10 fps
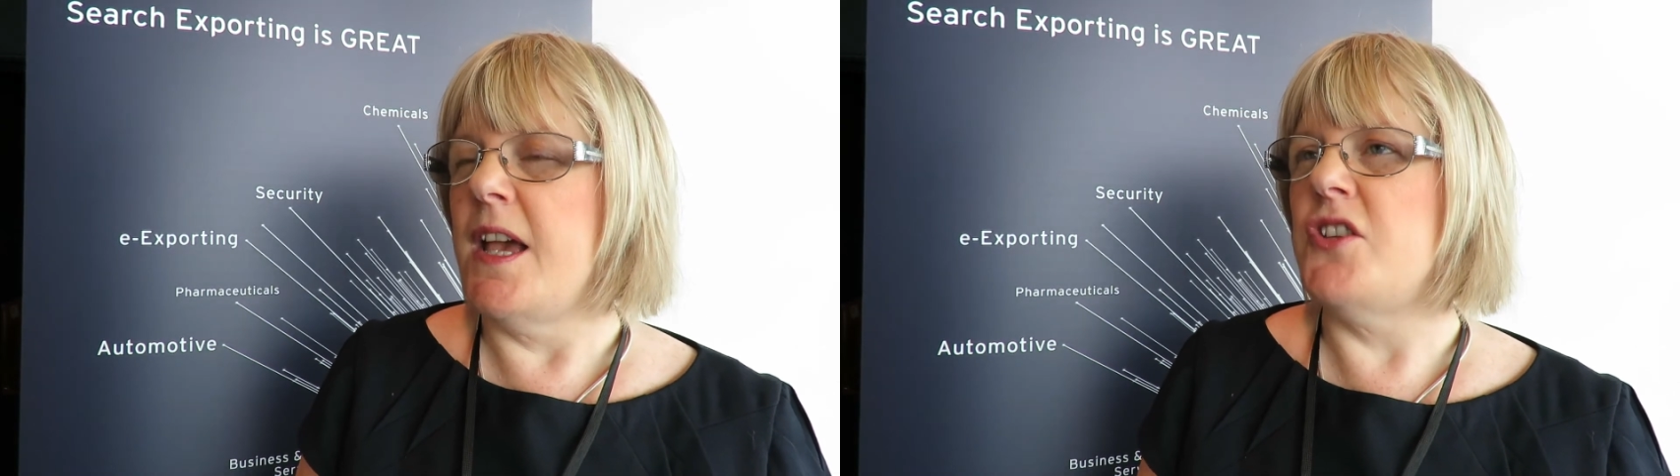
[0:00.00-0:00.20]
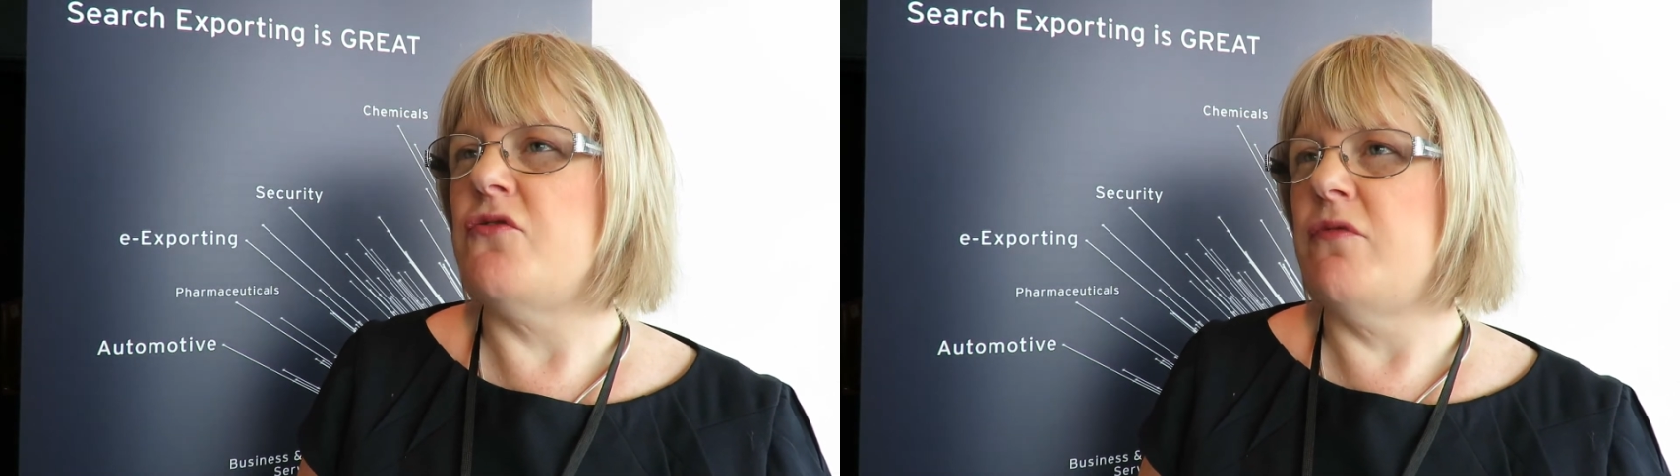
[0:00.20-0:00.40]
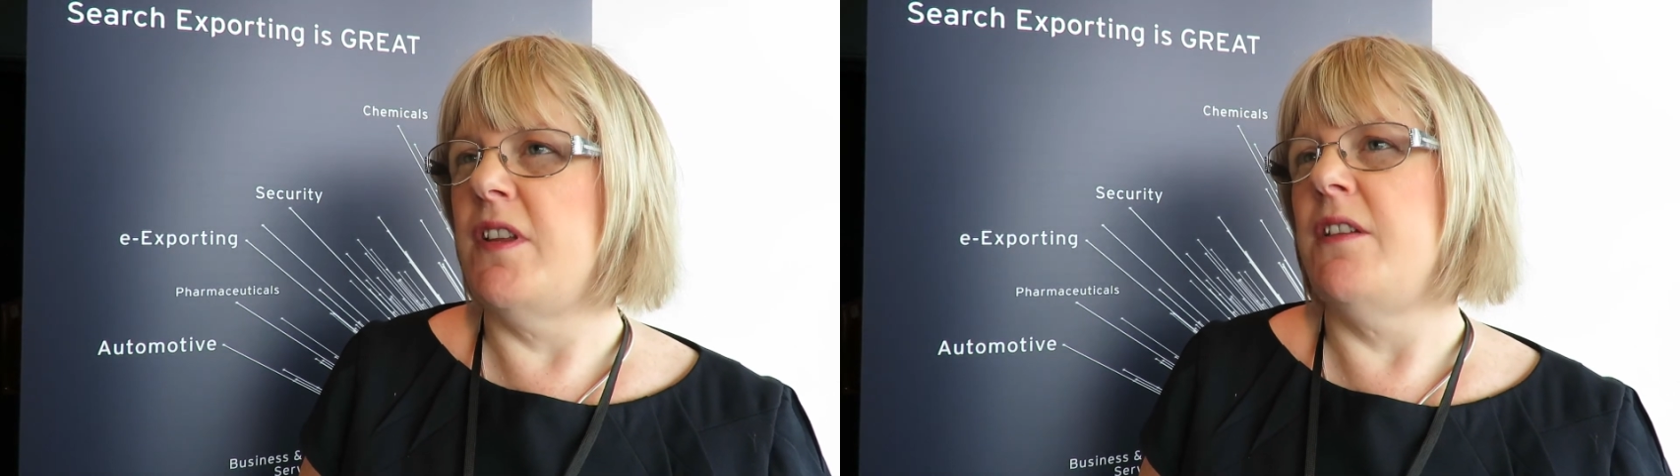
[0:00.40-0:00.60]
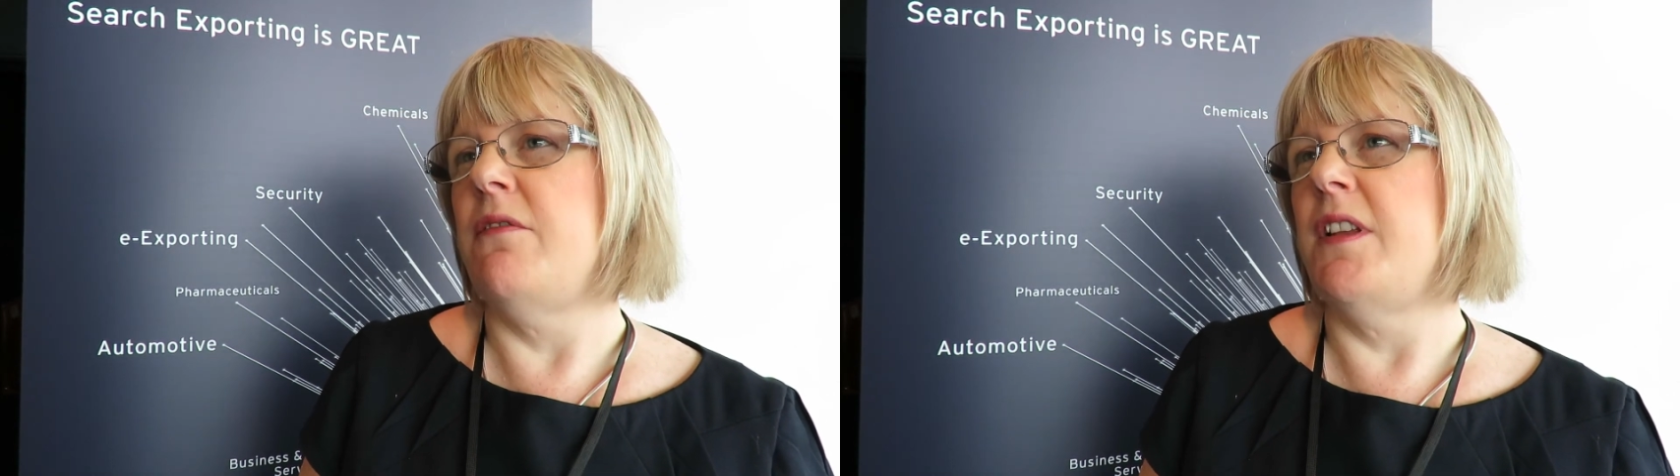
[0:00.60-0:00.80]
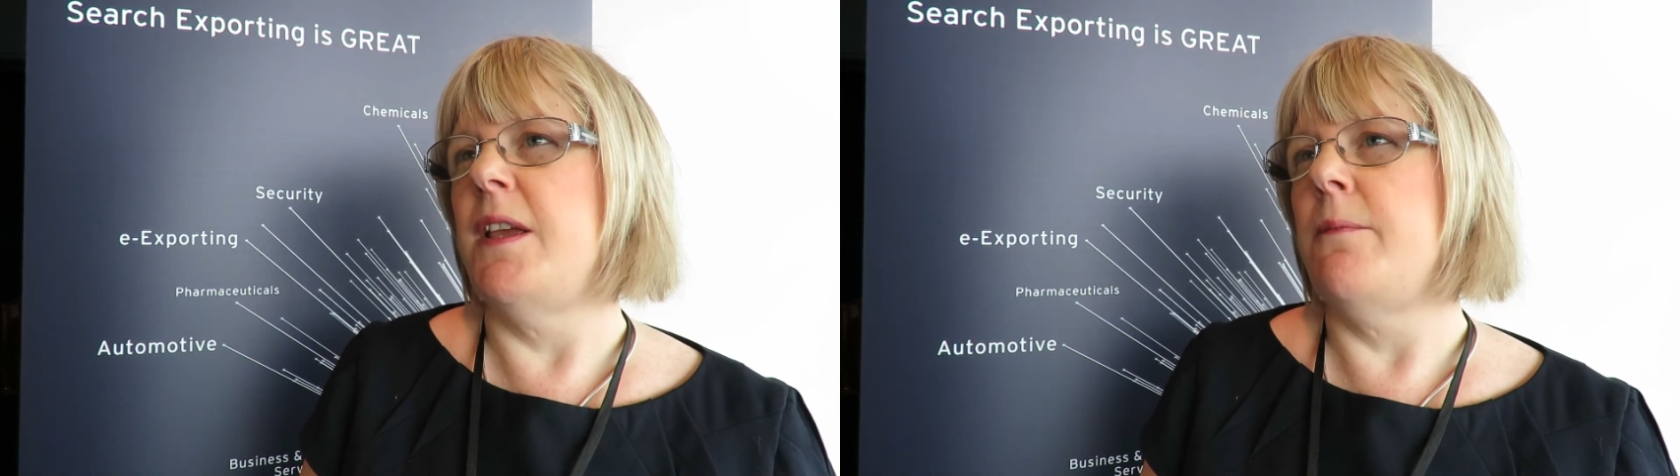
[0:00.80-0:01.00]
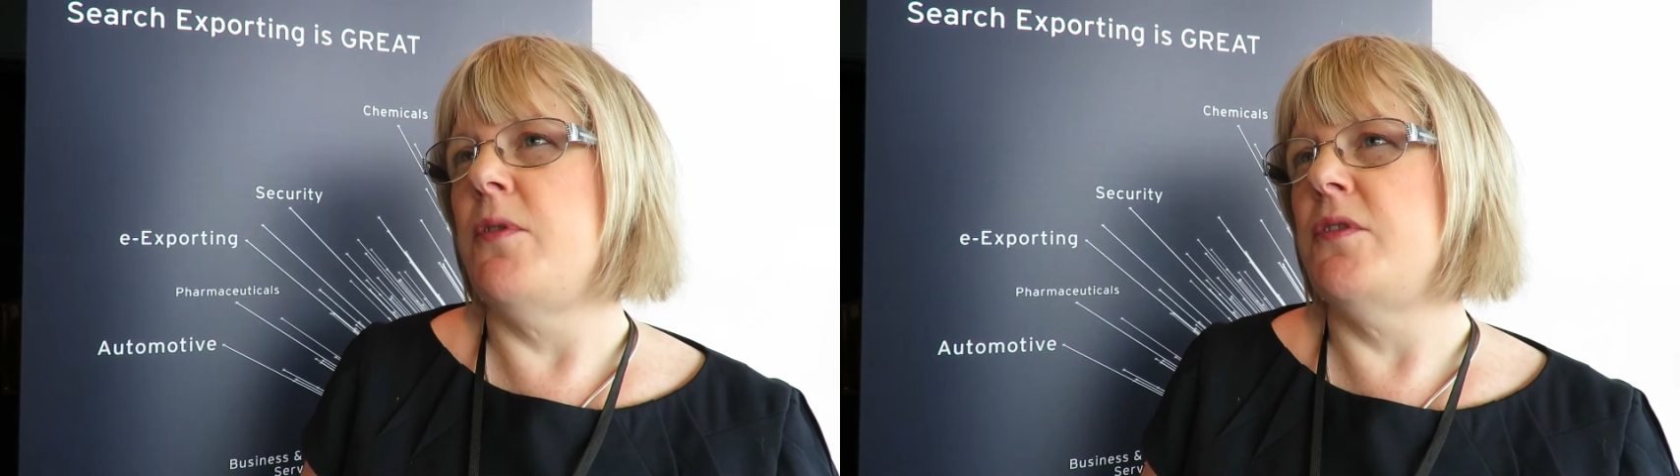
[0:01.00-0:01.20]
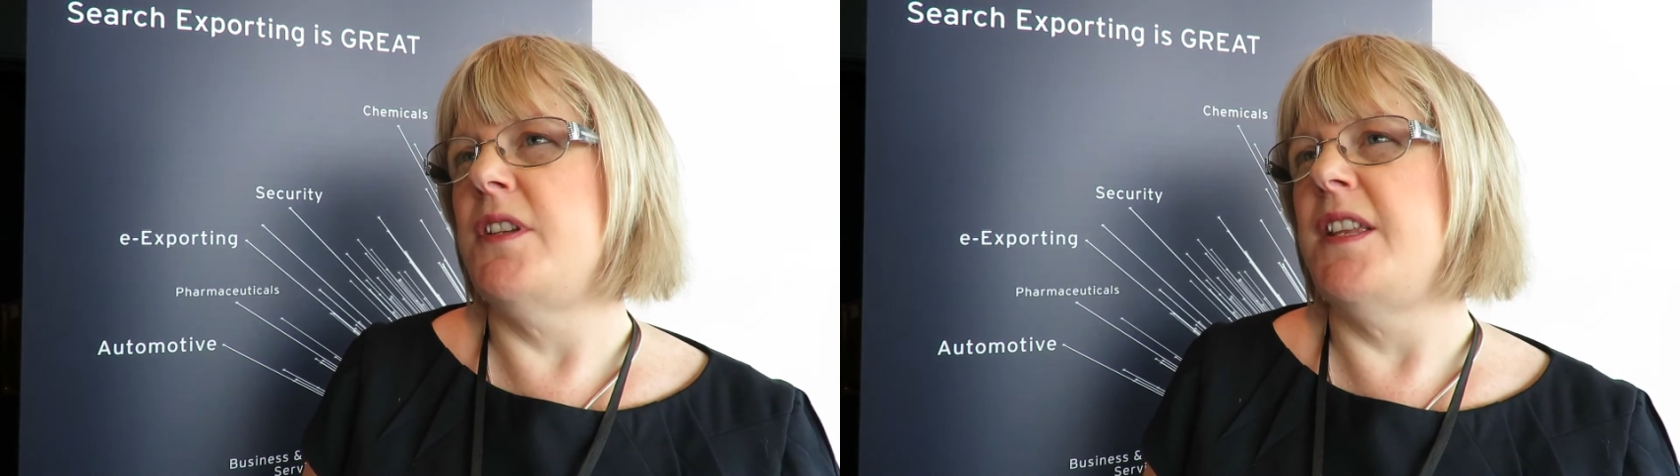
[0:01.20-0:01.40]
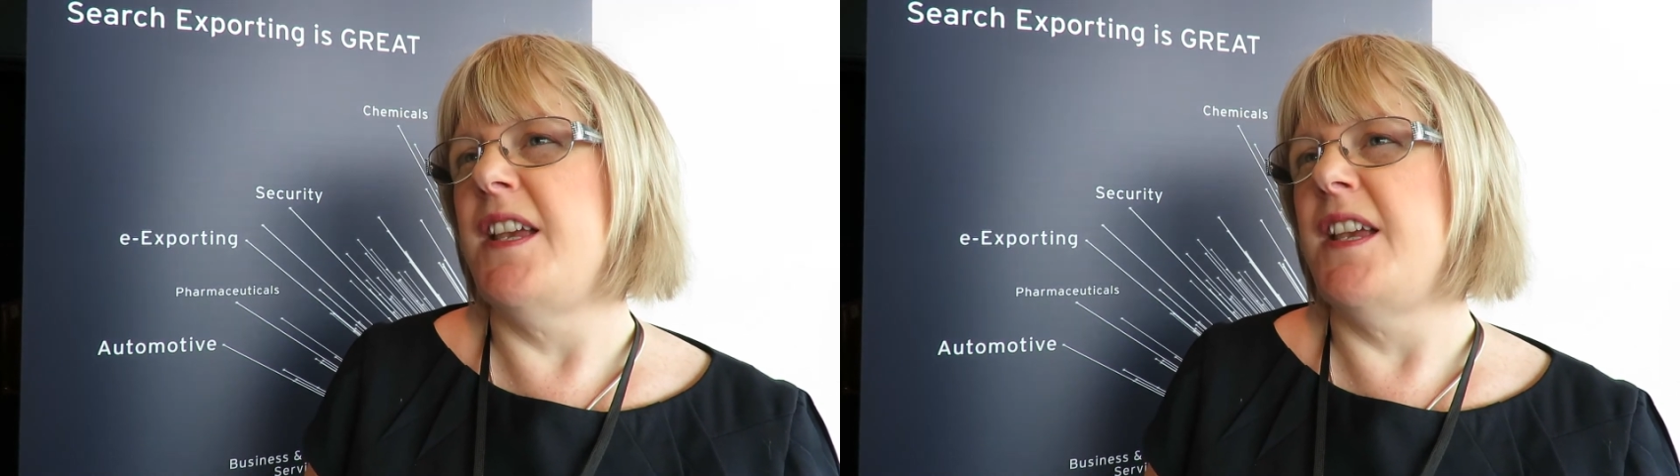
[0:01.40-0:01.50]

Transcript: It's really, really important.